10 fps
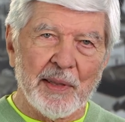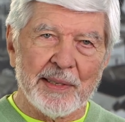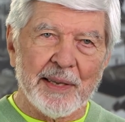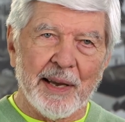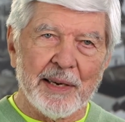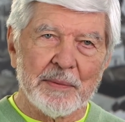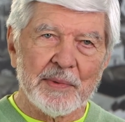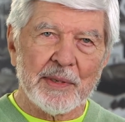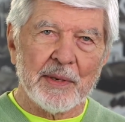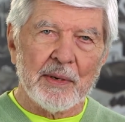these
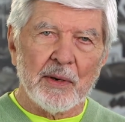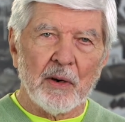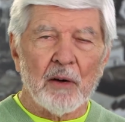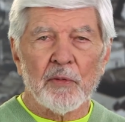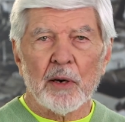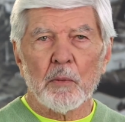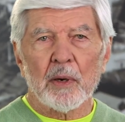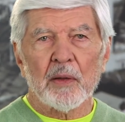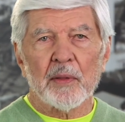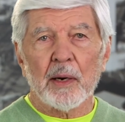items, or if you're
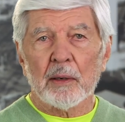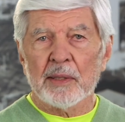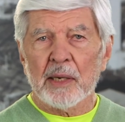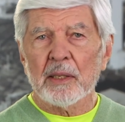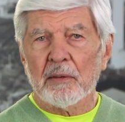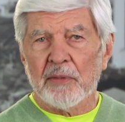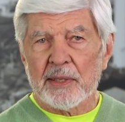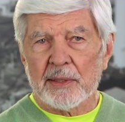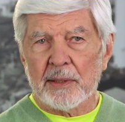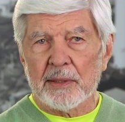one of our younger
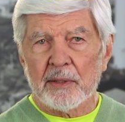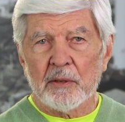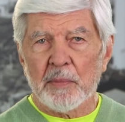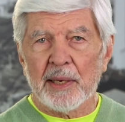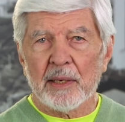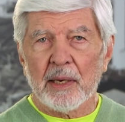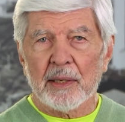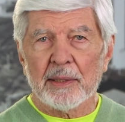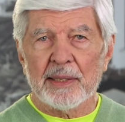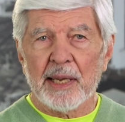visitors who may
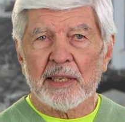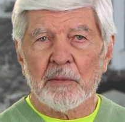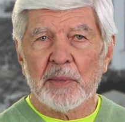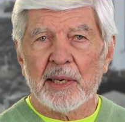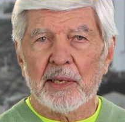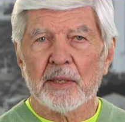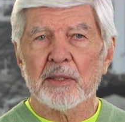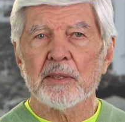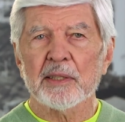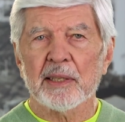not yet have been
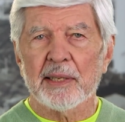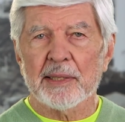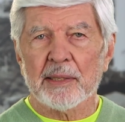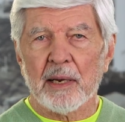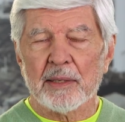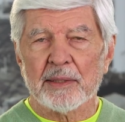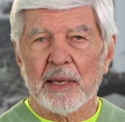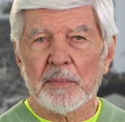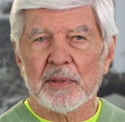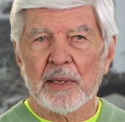introduced to these
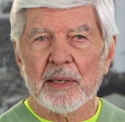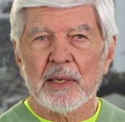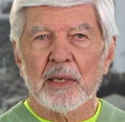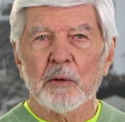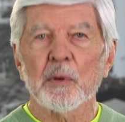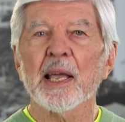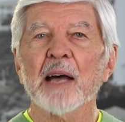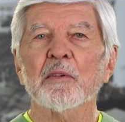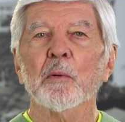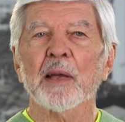concepts, we
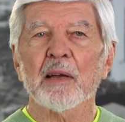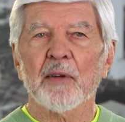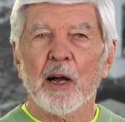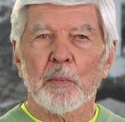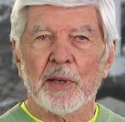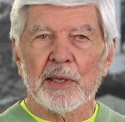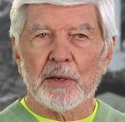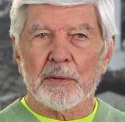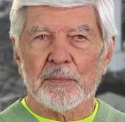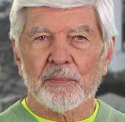have a way of helping
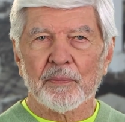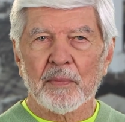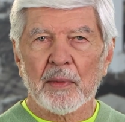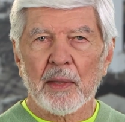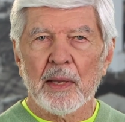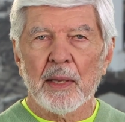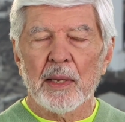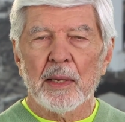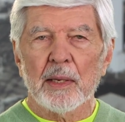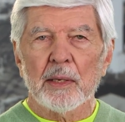you.
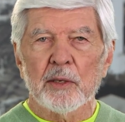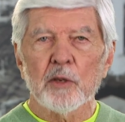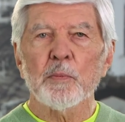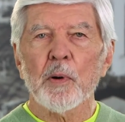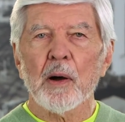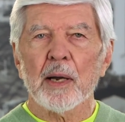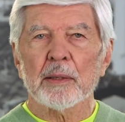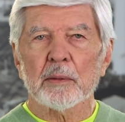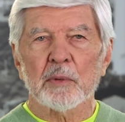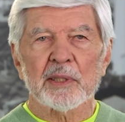
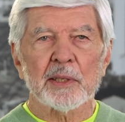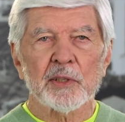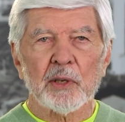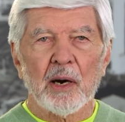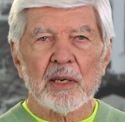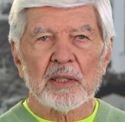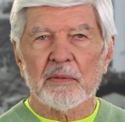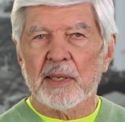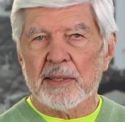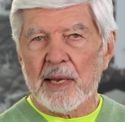DuPont was in charge
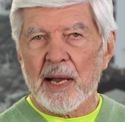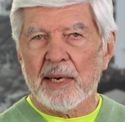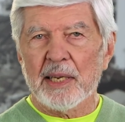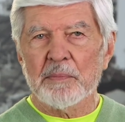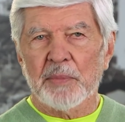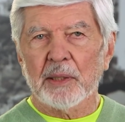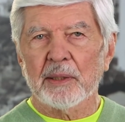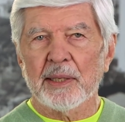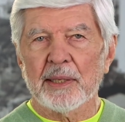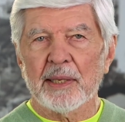of designing,
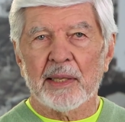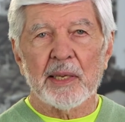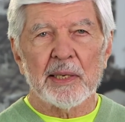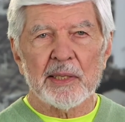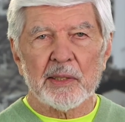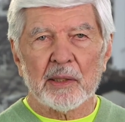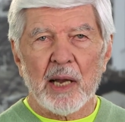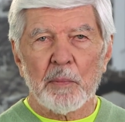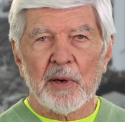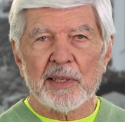building, and the initial
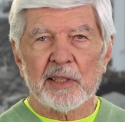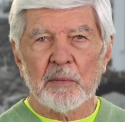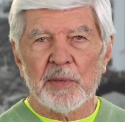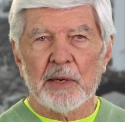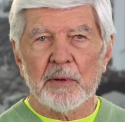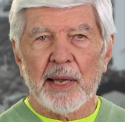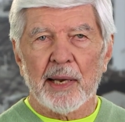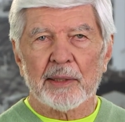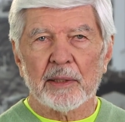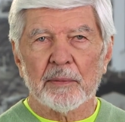operation of
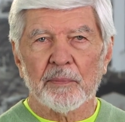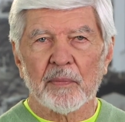B-Reactor.